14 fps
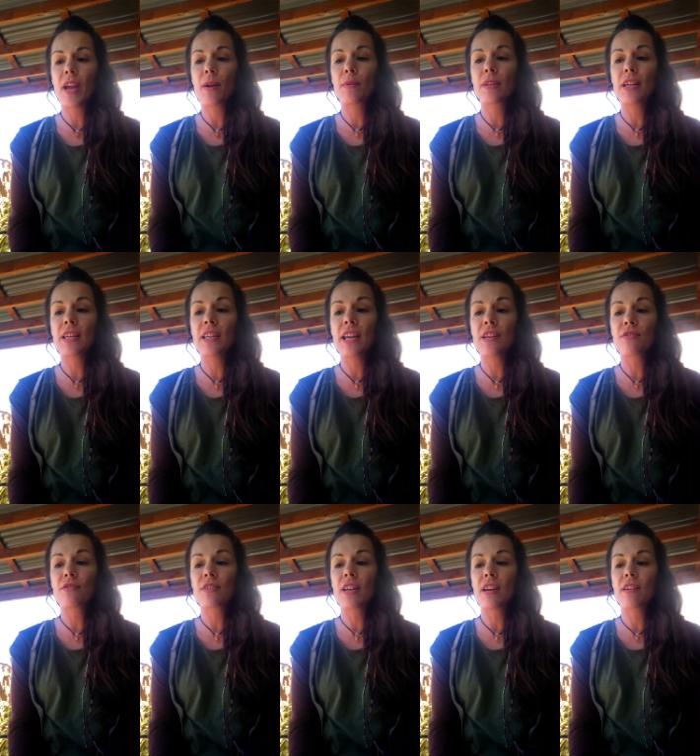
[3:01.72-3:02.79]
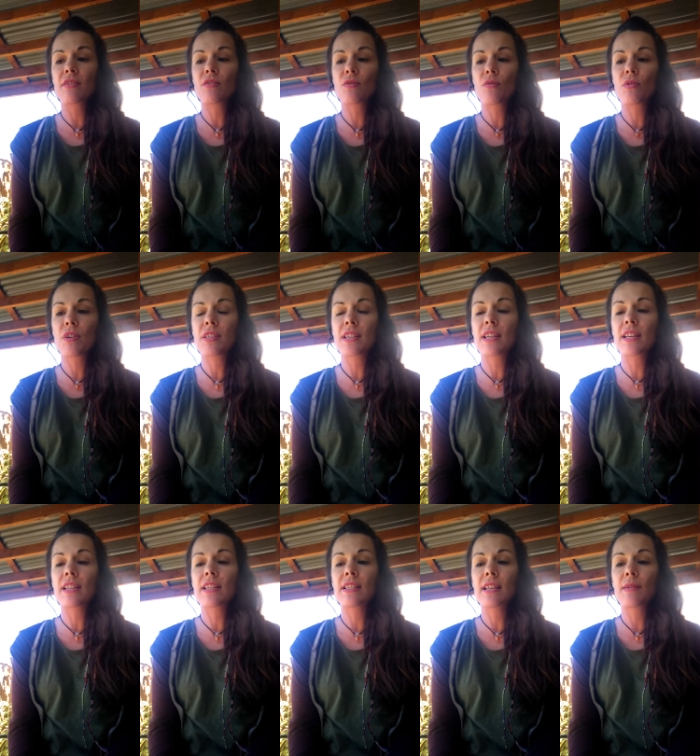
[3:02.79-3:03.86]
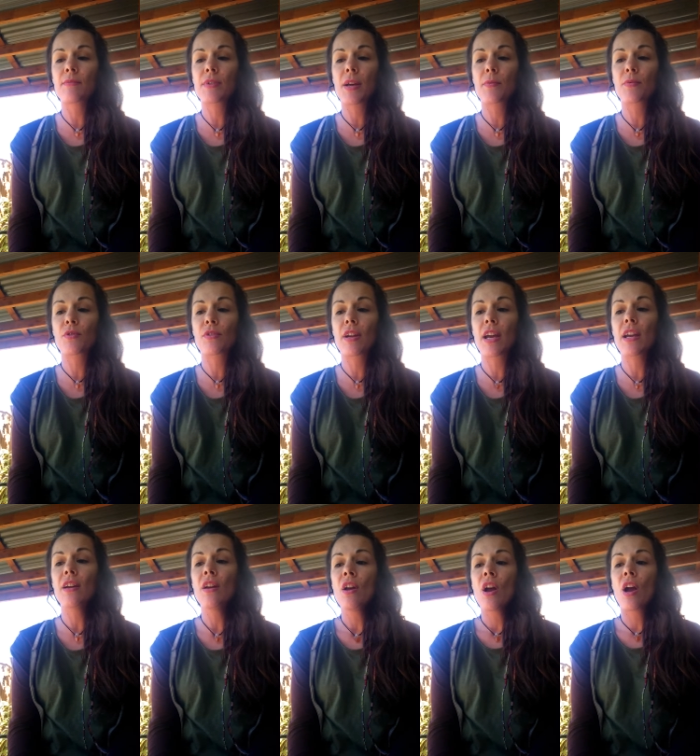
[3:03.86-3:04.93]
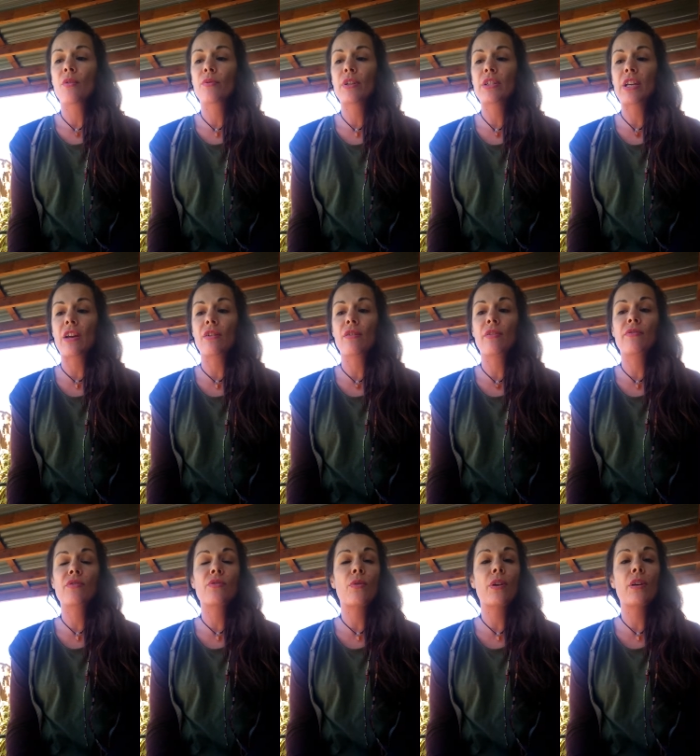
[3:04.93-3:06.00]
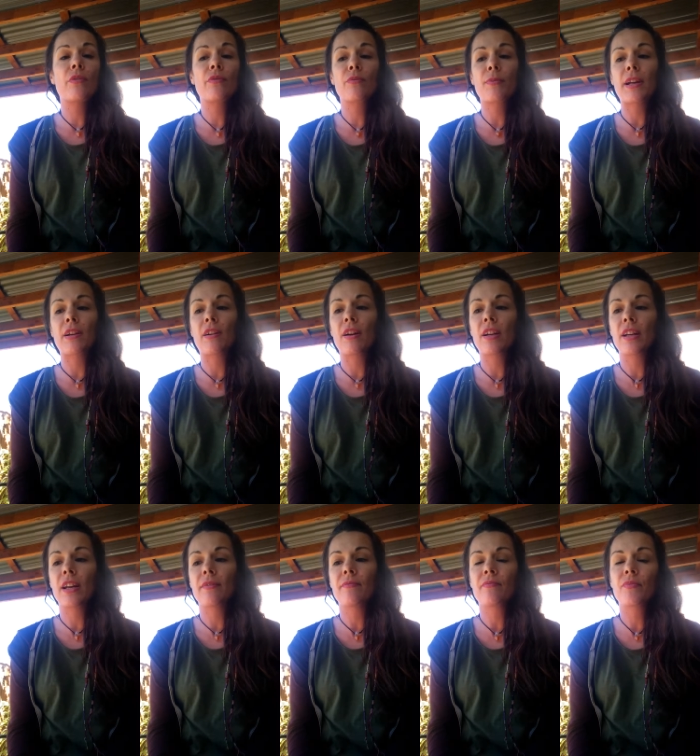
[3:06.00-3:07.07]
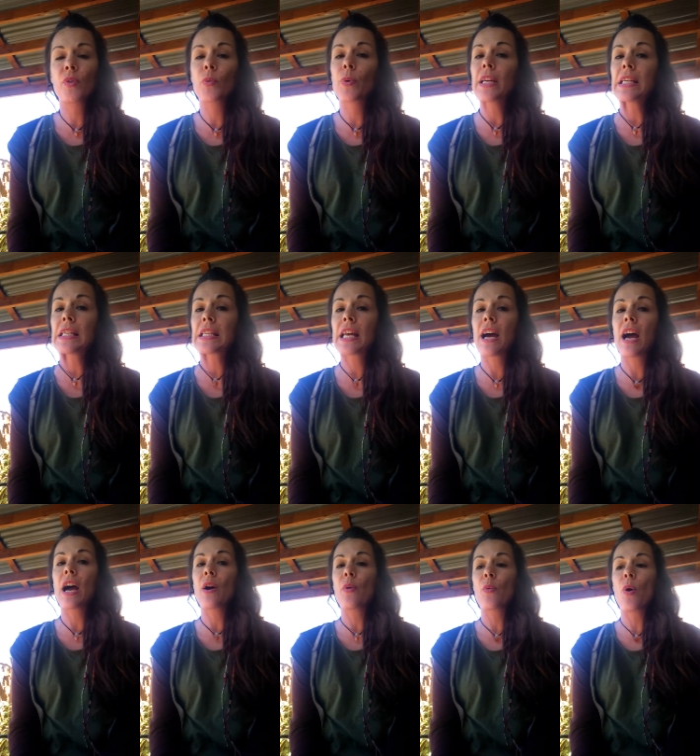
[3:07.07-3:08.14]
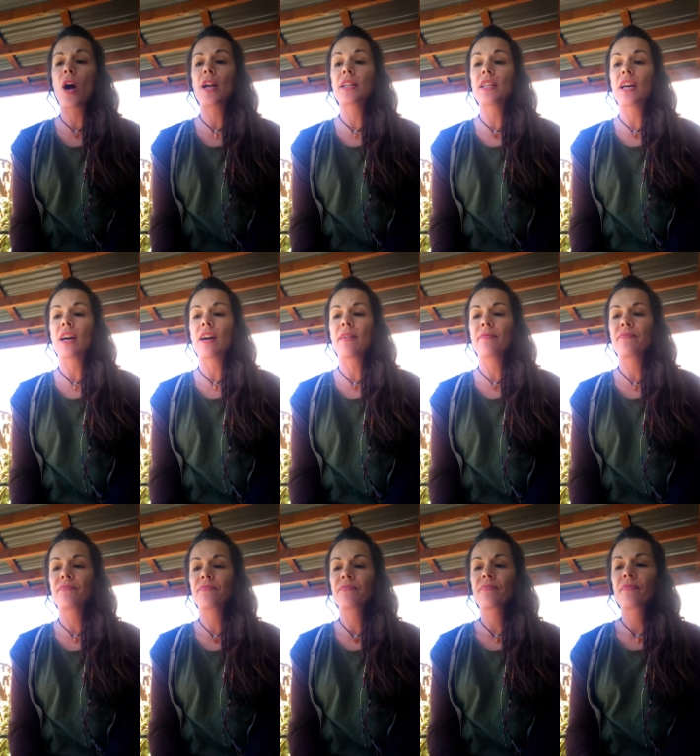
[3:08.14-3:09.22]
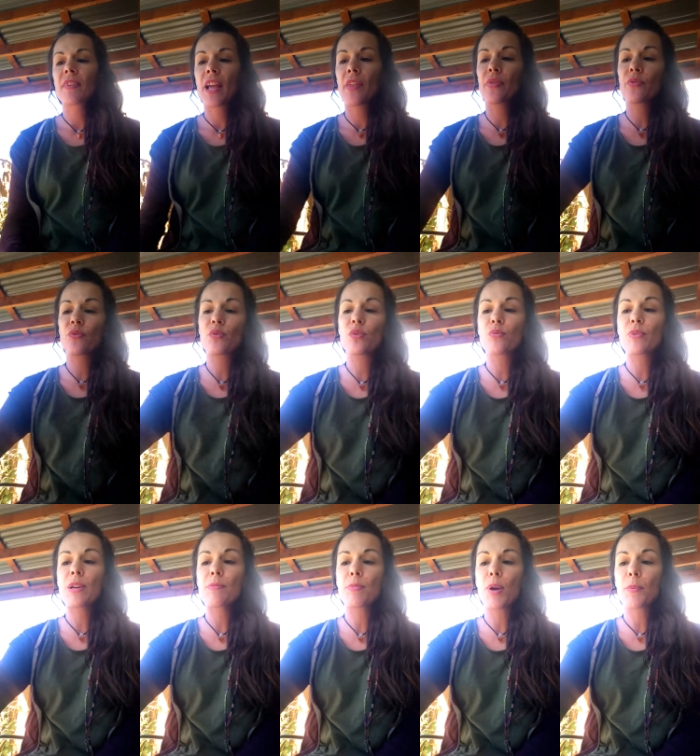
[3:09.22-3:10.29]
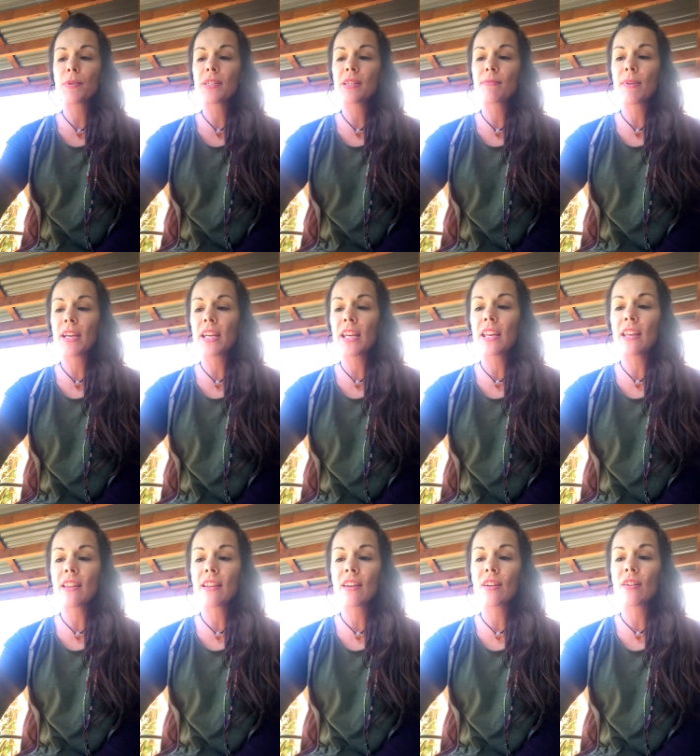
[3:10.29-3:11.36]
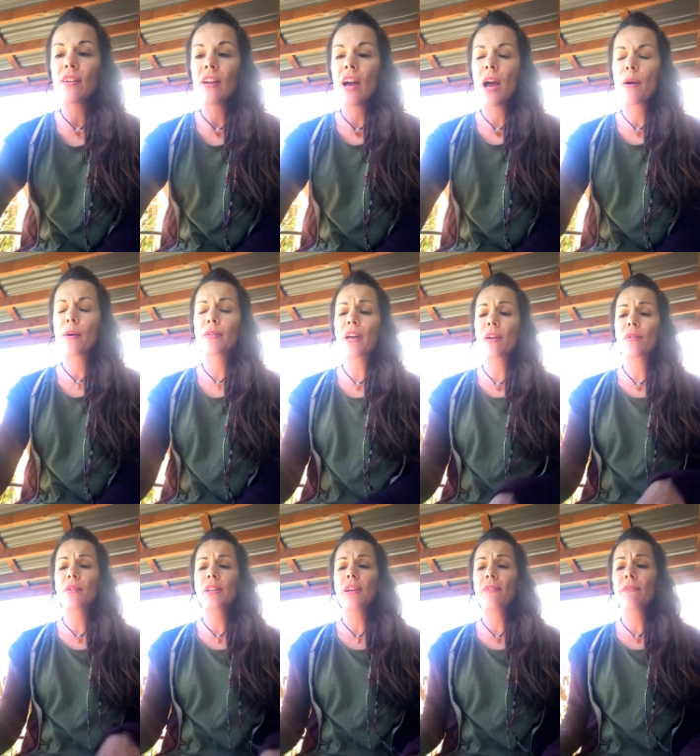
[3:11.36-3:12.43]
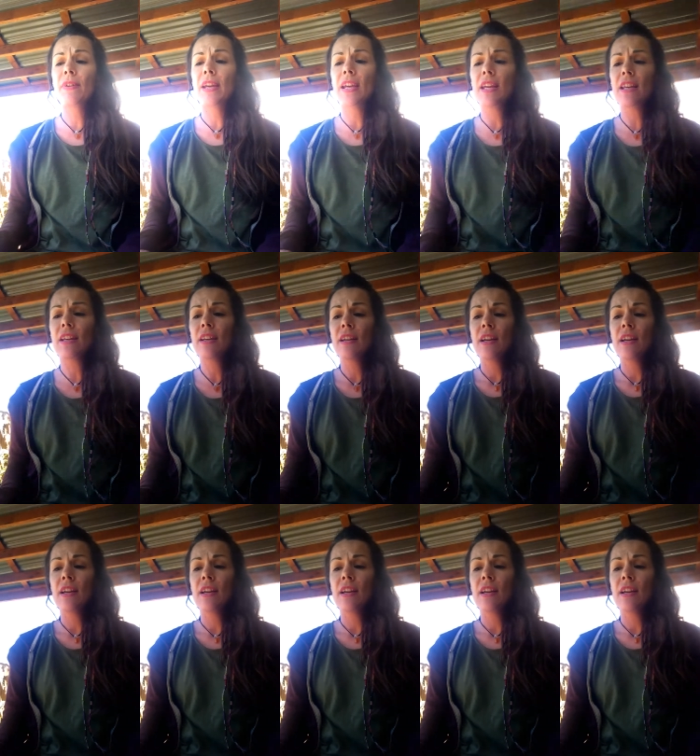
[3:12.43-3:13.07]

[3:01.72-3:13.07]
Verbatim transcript: I will let nature take its course and at the same time create a regenerative soil for my garden. Waste not, want not. And through repurposing my kitty litter, I will not only feed